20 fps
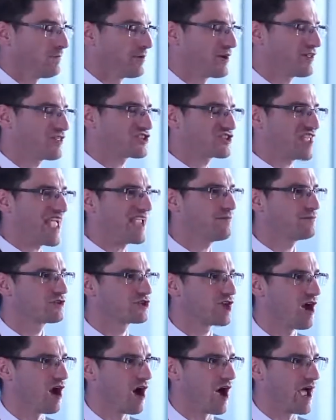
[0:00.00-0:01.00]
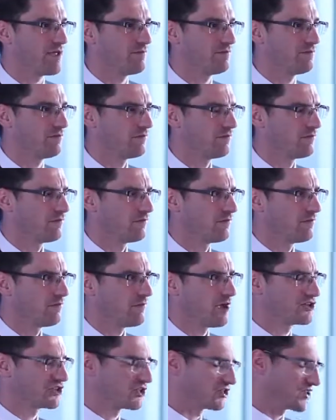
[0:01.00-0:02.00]
But at the same time,
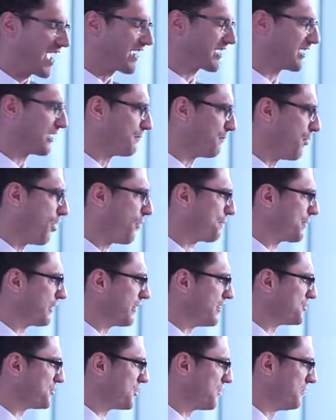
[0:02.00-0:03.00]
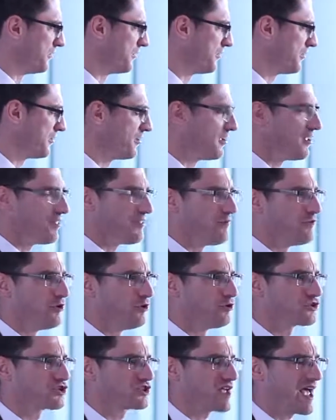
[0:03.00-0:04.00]
as attacking populism, they're
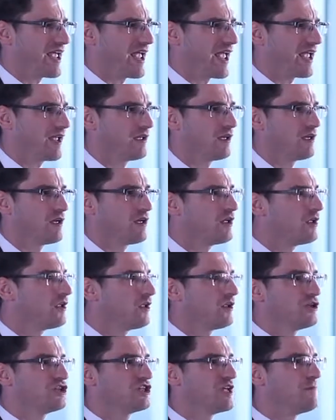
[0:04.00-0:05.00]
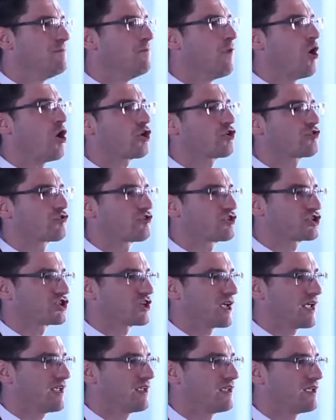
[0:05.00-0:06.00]
all saying
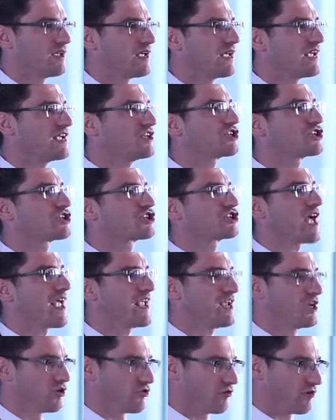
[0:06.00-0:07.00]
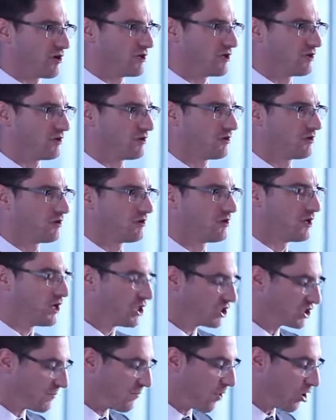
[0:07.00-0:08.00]
democracy is sacred.
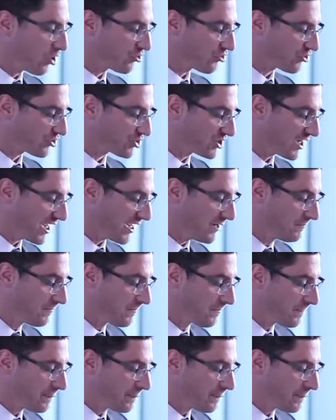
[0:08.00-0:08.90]
Democracy